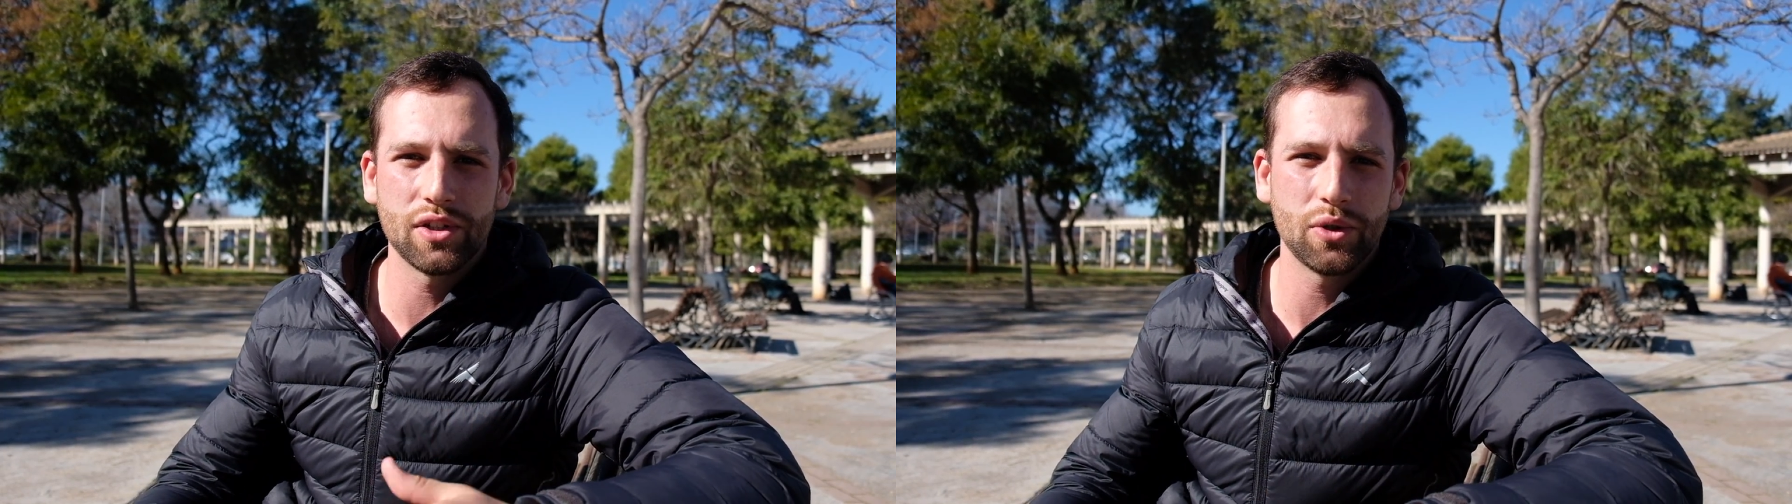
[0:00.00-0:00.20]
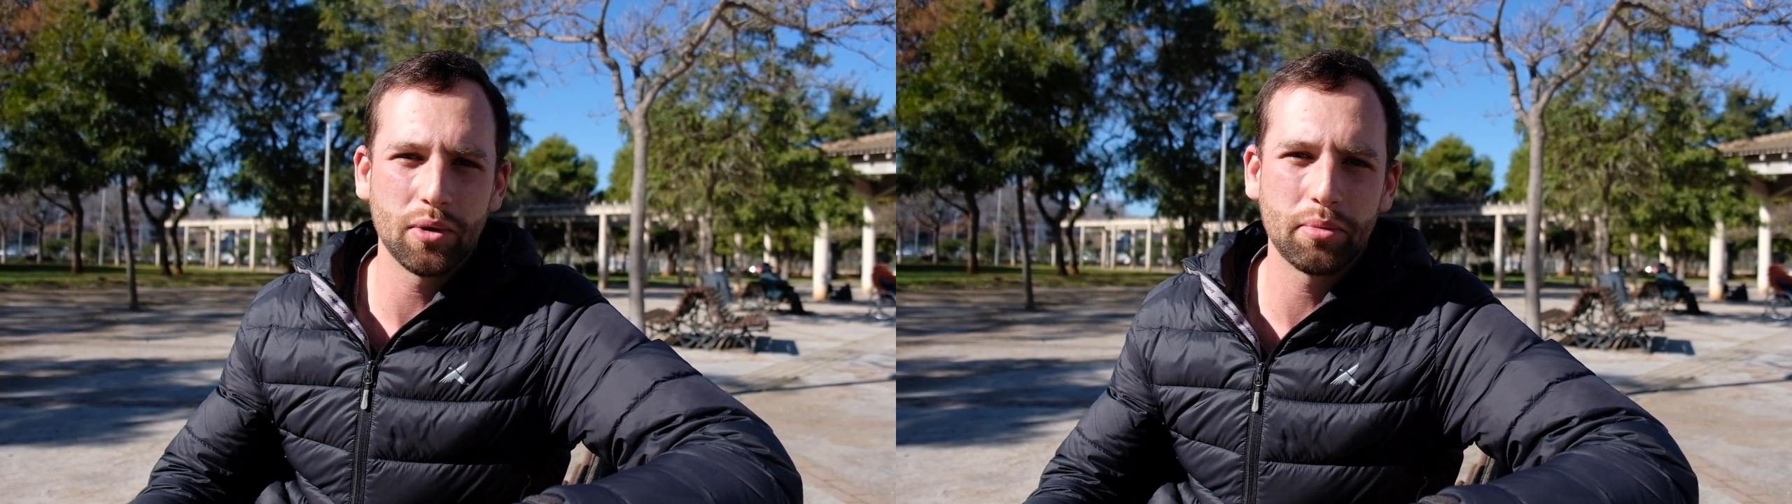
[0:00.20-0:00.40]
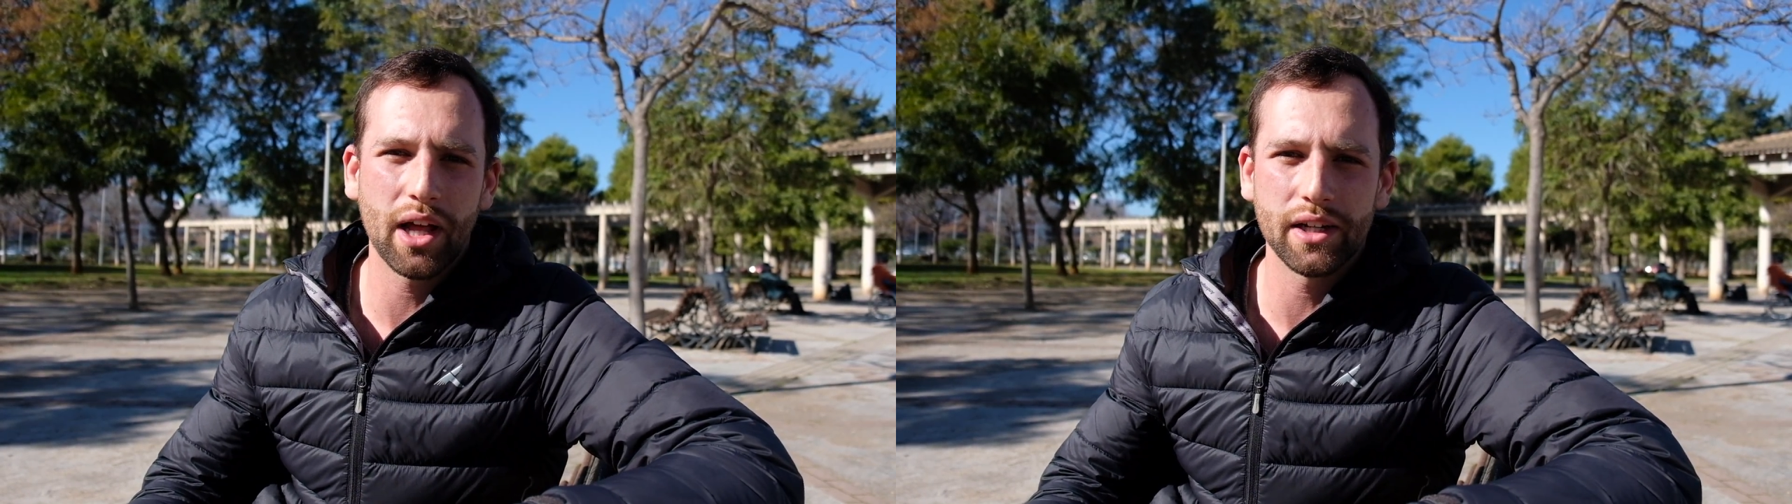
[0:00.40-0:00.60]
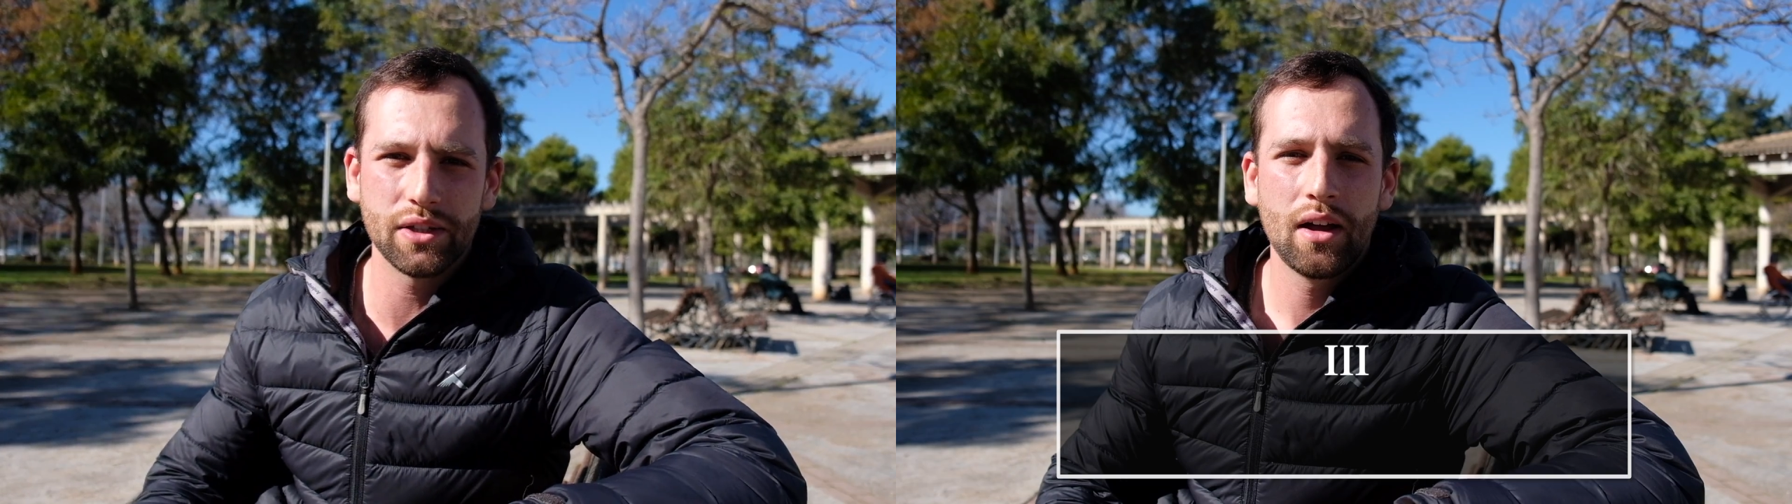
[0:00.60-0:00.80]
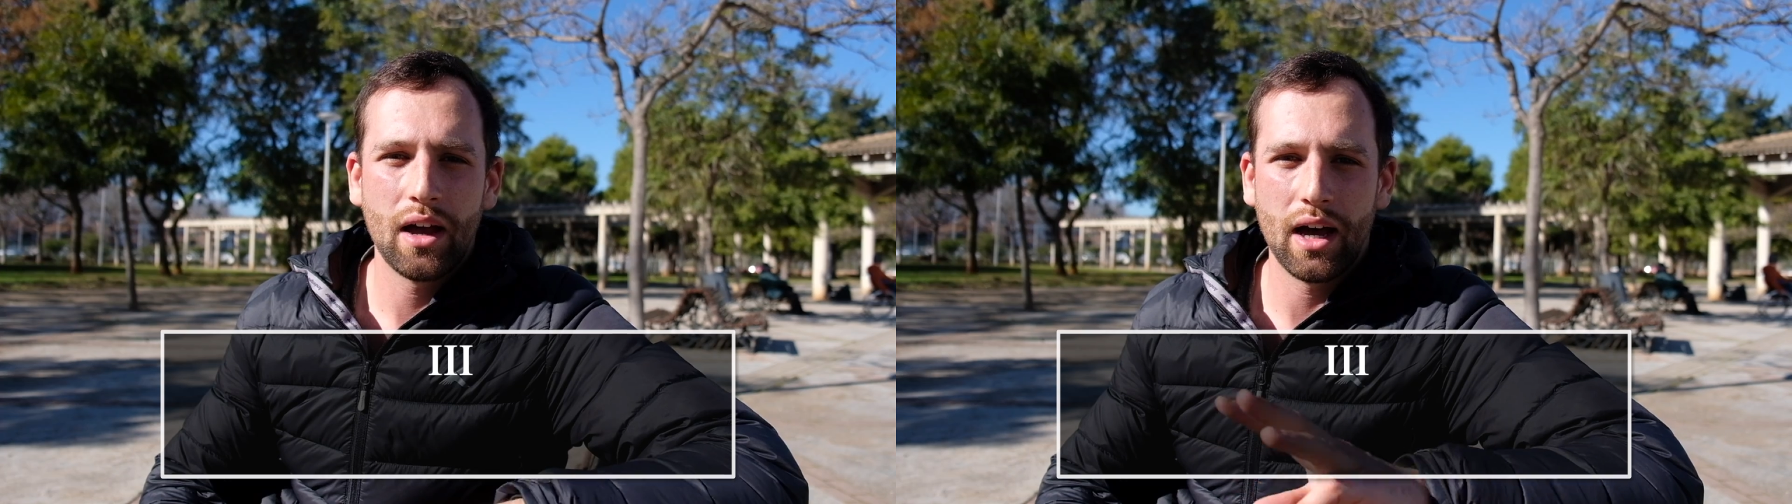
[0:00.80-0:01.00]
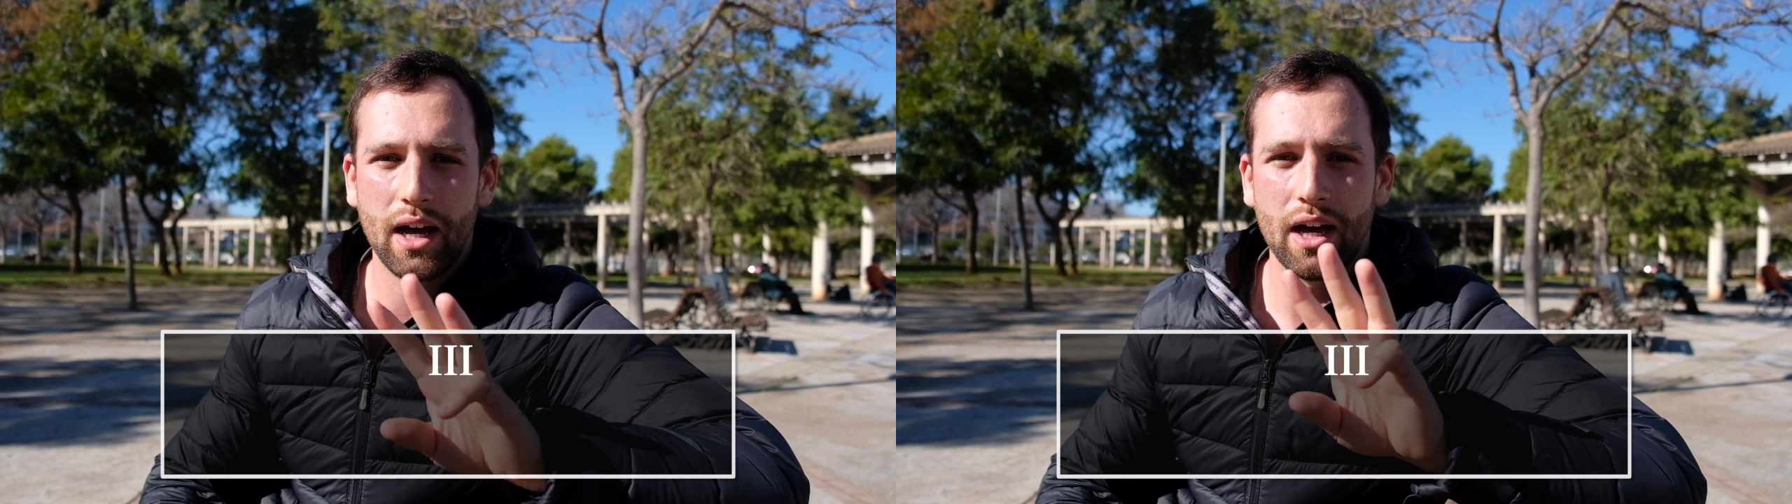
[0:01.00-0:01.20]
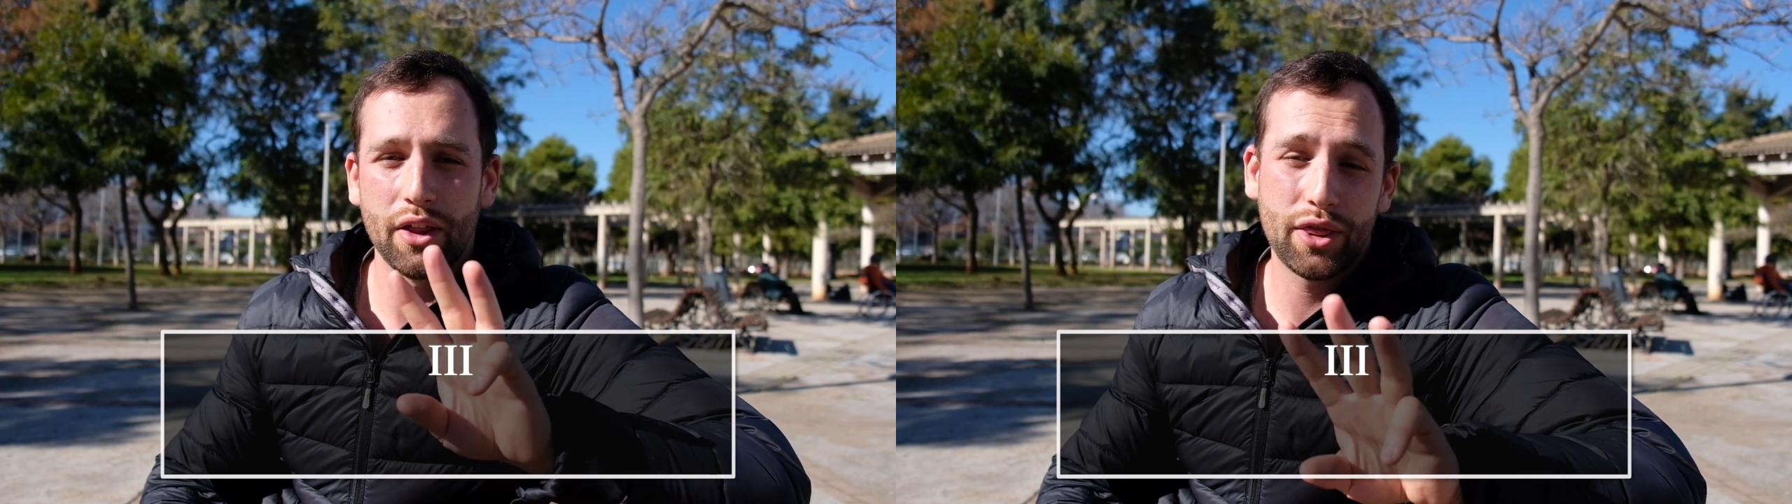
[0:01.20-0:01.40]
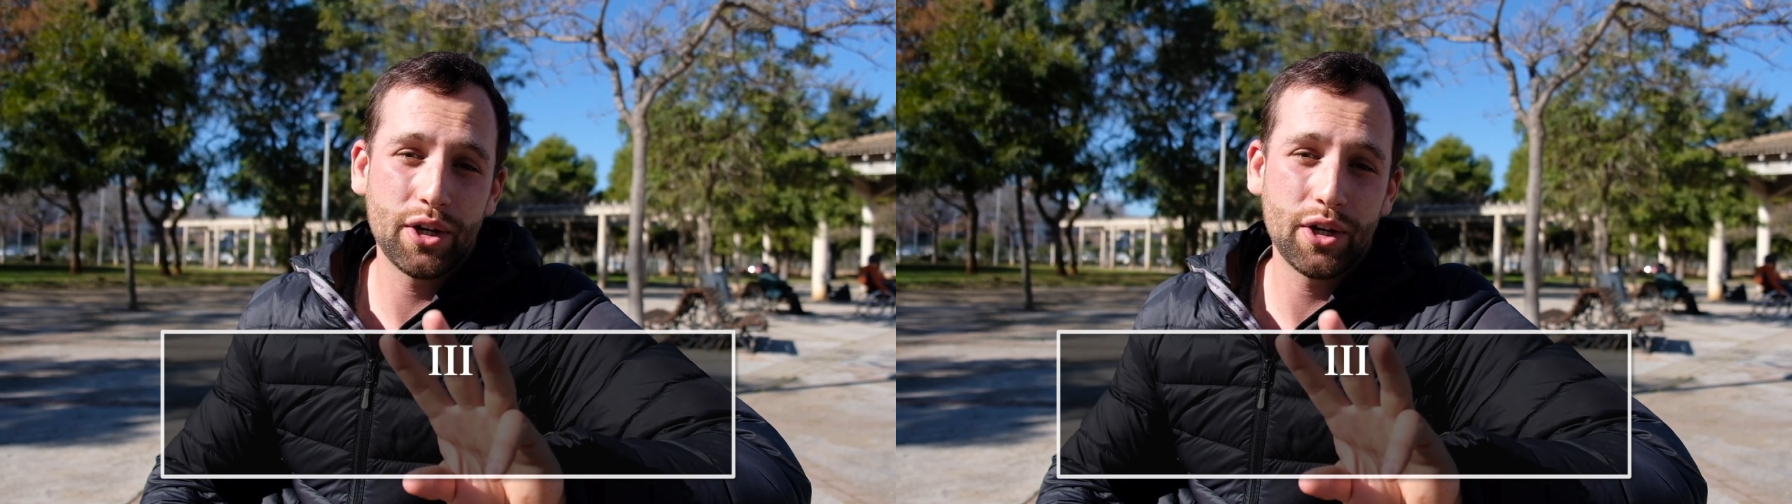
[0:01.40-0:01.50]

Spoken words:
to apply to.